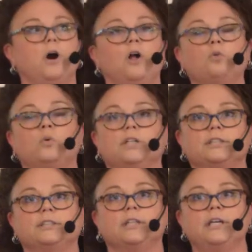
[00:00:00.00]
Paul
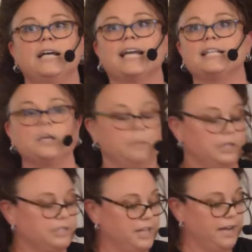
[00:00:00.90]
was
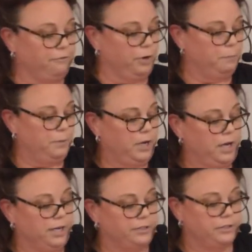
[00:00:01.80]
condemning slavery
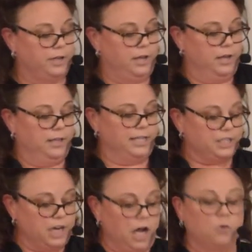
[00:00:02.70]
because
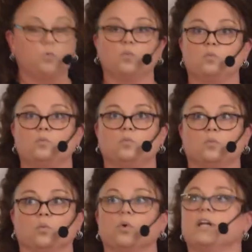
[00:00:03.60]
that's not
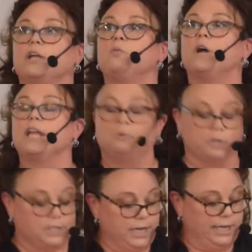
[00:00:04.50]
really what he
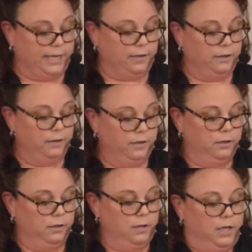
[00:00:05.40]
was saying.
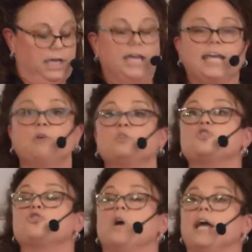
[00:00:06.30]
He
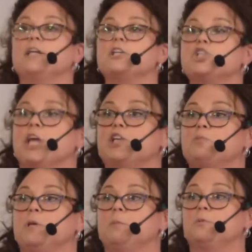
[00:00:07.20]
was trying to
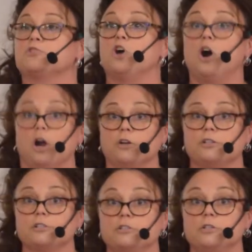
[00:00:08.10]
change people's
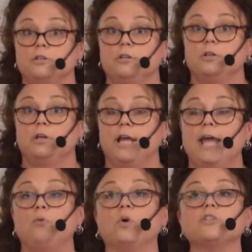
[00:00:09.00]
hearts,
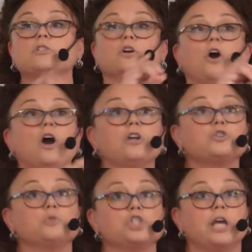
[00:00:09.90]
and once their
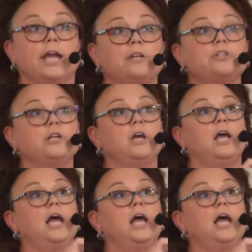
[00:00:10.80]
hearts were changed,